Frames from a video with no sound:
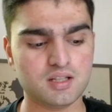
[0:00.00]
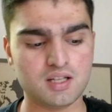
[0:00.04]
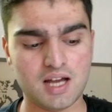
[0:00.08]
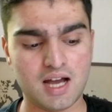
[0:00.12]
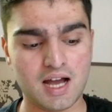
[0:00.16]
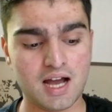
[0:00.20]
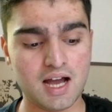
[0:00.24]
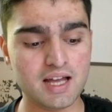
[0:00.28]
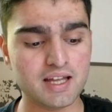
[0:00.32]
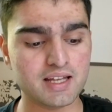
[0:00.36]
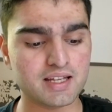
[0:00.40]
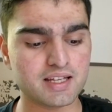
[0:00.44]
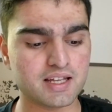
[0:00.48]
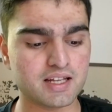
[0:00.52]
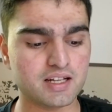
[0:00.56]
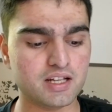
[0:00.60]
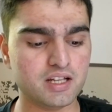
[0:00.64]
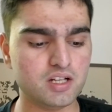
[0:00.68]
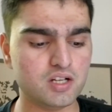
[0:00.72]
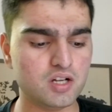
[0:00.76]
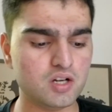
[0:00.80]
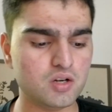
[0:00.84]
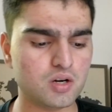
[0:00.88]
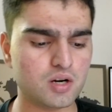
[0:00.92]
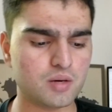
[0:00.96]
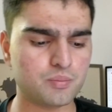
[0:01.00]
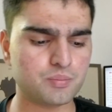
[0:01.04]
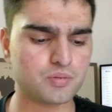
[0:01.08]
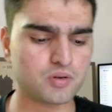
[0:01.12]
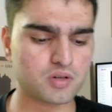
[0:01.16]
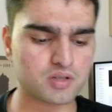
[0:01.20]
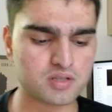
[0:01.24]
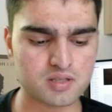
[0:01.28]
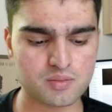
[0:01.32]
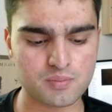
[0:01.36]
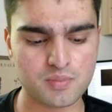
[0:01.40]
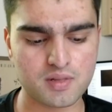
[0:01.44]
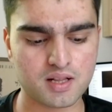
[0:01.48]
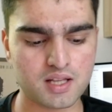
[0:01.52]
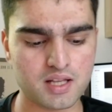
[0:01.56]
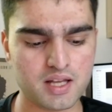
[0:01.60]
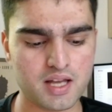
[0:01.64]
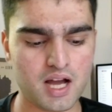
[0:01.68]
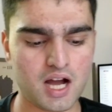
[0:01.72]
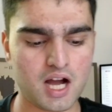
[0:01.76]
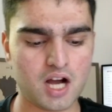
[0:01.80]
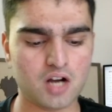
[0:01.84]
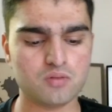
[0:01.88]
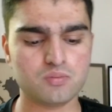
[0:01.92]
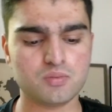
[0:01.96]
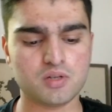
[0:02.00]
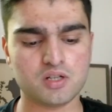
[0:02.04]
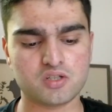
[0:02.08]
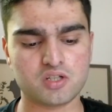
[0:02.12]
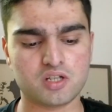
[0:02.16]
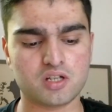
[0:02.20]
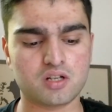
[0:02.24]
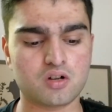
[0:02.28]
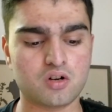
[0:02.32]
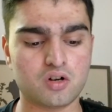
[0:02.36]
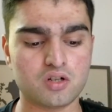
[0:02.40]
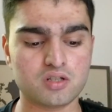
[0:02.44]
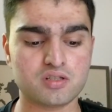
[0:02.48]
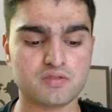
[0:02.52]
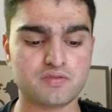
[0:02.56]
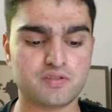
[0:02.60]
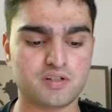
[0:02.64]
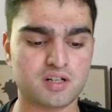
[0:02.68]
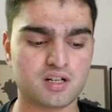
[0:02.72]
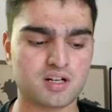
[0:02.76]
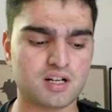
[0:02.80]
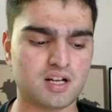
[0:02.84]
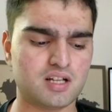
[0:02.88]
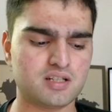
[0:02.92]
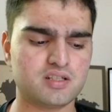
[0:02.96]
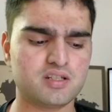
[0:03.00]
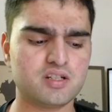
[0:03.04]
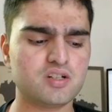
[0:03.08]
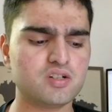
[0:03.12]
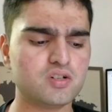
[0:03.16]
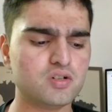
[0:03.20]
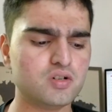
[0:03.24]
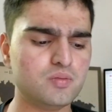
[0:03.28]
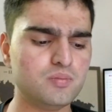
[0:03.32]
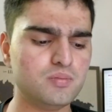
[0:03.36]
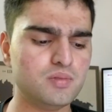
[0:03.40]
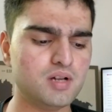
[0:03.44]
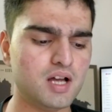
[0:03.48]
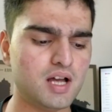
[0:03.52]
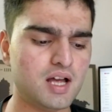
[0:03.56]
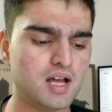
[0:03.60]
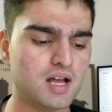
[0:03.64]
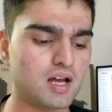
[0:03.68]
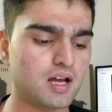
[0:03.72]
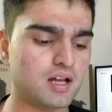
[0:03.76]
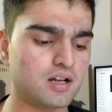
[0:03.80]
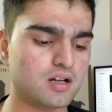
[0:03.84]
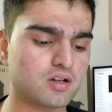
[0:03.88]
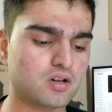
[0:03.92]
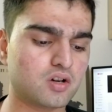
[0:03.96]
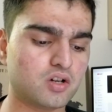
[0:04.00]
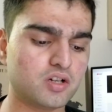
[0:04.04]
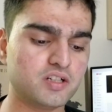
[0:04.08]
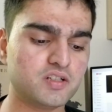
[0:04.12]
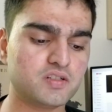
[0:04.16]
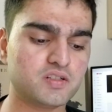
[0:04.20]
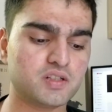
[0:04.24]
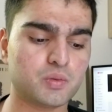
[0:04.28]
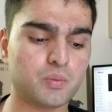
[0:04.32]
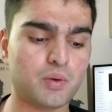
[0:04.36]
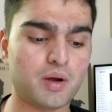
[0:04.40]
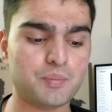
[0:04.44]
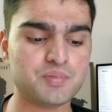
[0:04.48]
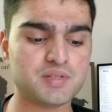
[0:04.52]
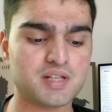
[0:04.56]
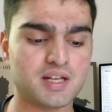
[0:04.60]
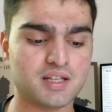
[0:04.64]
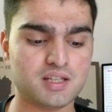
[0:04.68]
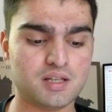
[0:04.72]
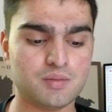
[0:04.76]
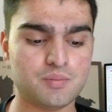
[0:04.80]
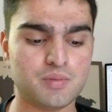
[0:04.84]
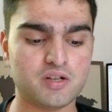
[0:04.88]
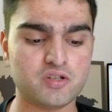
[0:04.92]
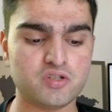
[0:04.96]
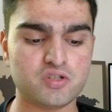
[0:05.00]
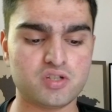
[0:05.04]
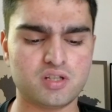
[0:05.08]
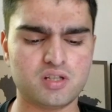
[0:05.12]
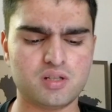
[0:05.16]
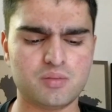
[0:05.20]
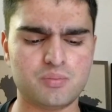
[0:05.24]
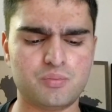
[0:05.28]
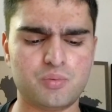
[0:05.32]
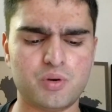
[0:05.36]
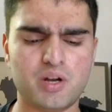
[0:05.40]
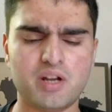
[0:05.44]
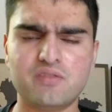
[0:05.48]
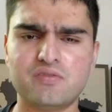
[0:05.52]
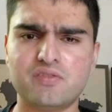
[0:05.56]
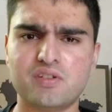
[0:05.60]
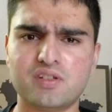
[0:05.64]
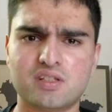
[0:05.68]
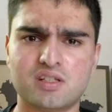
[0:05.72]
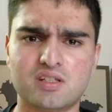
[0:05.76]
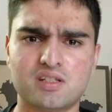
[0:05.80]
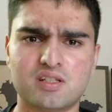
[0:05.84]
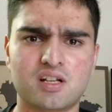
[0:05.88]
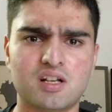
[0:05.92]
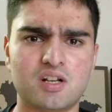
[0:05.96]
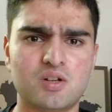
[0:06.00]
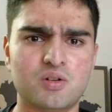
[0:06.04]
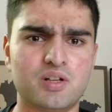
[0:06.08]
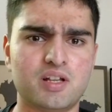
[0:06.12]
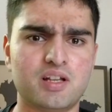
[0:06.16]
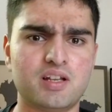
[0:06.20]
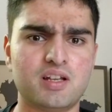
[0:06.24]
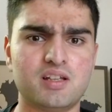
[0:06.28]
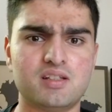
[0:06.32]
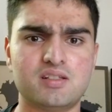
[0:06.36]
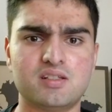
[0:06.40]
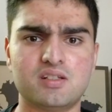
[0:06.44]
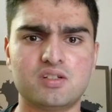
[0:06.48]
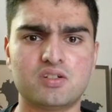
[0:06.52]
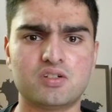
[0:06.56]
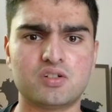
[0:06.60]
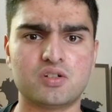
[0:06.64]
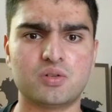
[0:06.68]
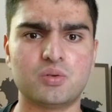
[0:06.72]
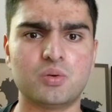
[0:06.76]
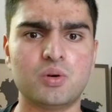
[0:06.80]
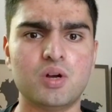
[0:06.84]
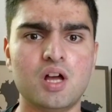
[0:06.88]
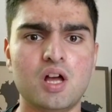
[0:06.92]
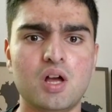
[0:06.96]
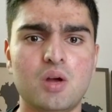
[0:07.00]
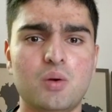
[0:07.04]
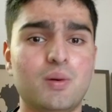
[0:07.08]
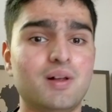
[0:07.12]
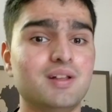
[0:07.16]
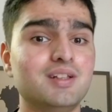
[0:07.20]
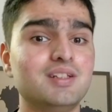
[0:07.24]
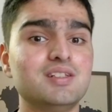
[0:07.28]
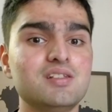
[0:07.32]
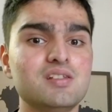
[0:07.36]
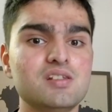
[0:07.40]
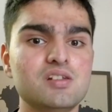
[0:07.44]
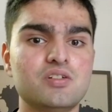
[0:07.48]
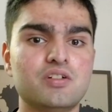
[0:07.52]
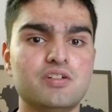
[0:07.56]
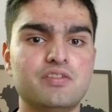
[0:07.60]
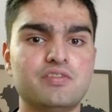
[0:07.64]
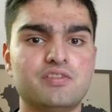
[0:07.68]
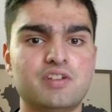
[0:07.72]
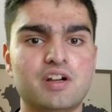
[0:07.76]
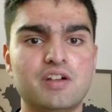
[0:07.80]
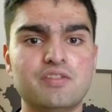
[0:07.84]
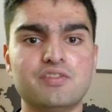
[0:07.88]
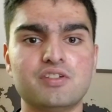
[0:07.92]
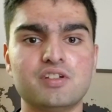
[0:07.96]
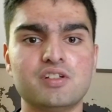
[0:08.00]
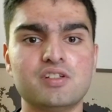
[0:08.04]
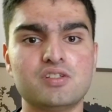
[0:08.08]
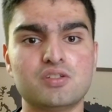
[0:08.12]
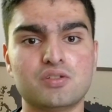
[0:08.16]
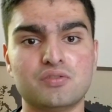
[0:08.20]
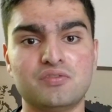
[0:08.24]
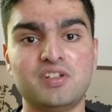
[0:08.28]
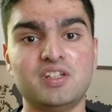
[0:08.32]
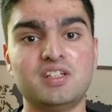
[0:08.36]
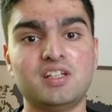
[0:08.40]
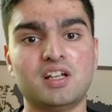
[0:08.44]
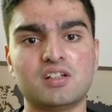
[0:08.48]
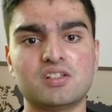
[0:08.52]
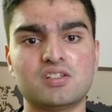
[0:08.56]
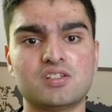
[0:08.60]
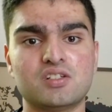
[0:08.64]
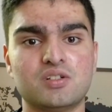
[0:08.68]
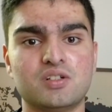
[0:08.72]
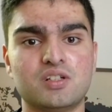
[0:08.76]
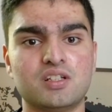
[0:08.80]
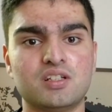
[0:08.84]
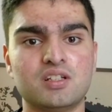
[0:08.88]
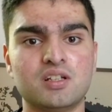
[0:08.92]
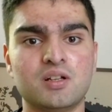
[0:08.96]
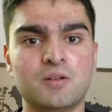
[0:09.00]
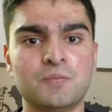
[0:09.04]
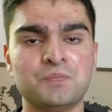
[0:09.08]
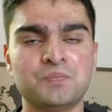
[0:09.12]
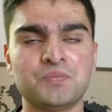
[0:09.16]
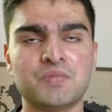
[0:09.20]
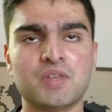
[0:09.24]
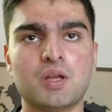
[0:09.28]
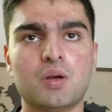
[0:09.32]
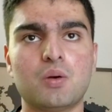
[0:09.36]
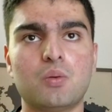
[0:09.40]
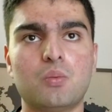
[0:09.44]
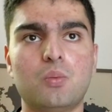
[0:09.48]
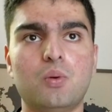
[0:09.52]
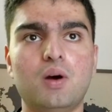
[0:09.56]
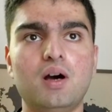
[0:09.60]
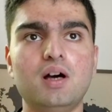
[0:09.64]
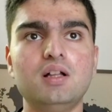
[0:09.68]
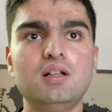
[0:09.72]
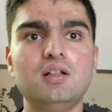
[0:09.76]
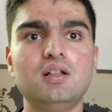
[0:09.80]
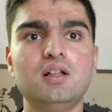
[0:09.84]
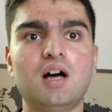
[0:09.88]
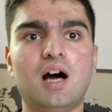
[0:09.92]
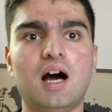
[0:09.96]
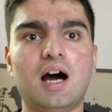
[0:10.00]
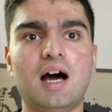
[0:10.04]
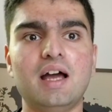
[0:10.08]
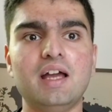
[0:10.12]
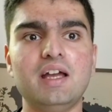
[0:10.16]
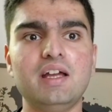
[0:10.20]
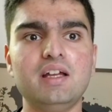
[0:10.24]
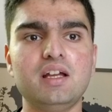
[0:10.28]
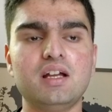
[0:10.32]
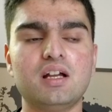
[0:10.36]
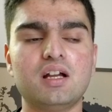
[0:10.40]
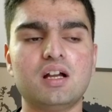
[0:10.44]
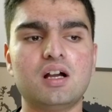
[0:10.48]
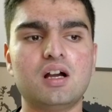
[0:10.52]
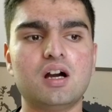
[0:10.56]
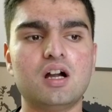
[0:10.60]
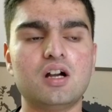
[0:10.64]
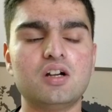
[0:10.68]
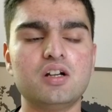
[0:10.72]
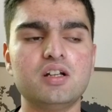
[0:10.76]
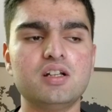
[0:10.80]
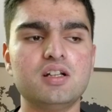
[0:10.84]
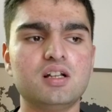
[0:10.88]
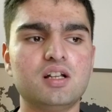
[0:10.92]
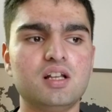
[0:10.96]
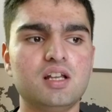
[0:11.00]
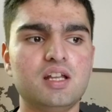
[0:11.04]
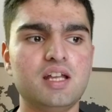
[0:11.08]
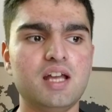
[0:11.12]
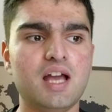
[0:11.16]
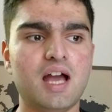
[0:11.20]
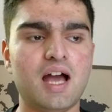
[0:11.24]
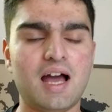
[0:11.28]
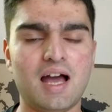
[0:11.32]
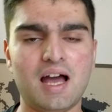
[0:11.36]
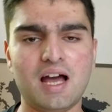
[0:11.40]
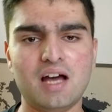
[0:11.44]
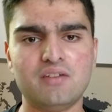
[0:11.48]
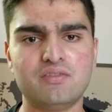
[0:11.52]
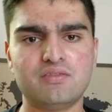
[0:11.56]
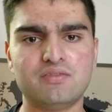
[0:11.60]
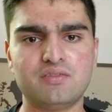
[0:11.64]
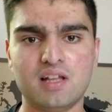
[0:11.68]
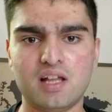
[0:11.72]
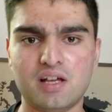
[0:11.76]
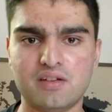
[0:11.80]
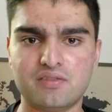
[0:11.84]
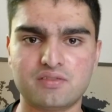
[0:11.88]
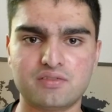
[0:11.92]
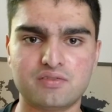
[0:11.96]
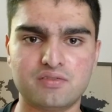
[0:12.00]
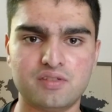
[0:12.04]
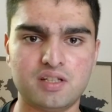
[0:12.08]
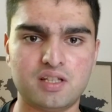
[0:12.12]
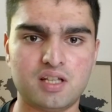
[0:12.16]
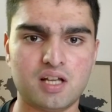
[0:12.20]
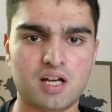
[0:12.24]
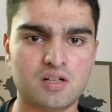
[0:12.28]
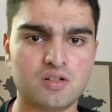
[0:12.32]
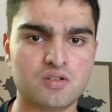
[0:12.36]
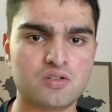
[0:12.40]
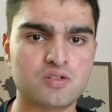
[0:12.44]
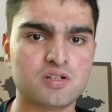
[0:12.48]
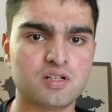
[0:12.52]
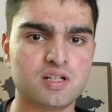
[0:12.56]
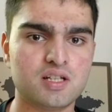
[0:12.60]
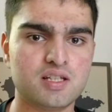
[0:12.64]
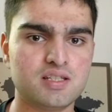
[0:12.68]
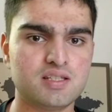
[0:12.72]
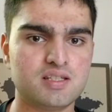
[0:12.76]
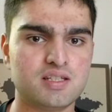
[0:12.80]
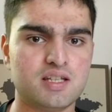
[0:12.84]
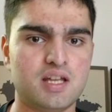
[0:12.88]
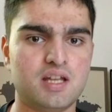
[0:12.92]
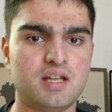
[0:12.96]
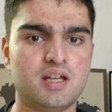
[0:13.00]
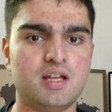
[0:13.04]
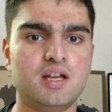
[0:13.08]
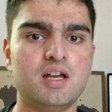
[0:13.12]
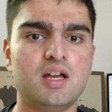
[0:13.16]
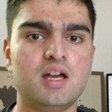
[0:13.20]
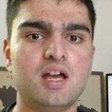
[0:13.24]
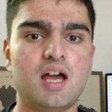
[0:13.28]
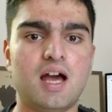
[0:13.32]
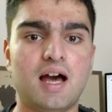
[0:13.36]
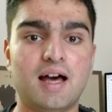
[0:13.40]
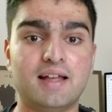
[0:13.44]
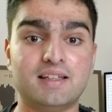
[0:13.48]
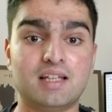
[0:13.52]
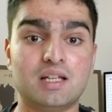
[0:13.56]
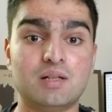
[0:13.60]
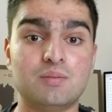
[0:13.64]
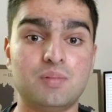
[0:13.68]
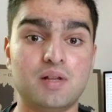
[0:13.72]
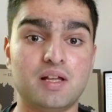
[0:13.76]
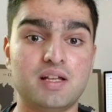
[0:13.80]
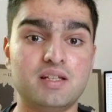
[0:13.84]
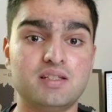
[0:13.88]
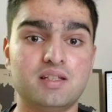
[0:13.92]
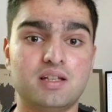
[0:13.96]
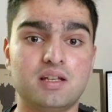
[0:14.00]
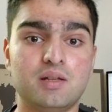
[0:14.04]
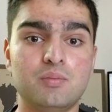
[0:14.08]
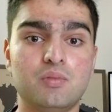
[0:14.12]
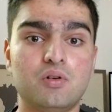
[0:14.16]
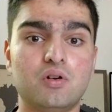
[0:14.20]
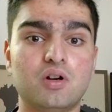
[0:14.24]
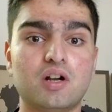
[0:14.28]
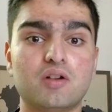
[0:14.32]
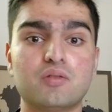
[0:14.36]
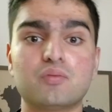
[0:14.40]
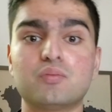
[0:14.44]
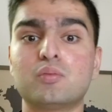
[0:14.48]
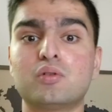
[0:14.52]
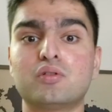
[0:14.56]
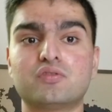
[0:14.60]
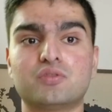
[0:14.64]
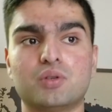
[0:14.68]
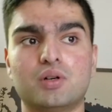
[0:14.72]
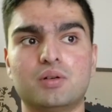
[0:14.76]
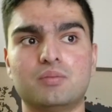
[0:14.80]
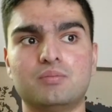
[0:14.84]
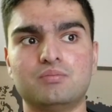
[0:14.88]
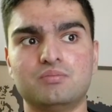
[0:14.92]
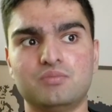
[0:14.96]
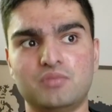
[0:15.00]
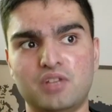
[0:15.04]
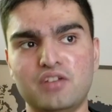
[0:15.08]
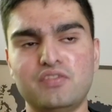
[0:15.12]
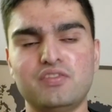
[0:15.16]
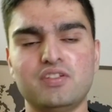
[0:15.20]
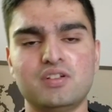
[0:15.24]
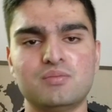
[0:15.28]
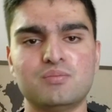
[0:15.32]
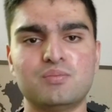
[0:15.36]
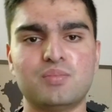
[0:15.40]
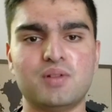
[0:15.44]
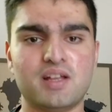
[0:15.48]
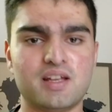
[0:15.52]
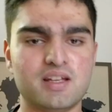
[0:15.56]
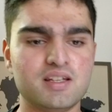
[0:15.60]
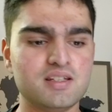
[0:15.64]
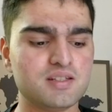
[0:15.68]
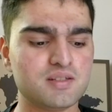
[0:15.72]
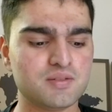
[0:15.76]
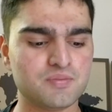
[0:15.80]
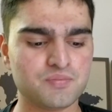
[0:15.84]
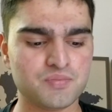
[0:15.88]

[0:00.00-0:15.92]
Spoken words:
Hi, can I know approximately how much it costs for a classic room? And according to their website, they mentioned the breakfast is included. Is it true? Well, this is in reference to Vita Student. Well, I currently have left Vita. I don't really stay at that place anymore. I've moved to a different place.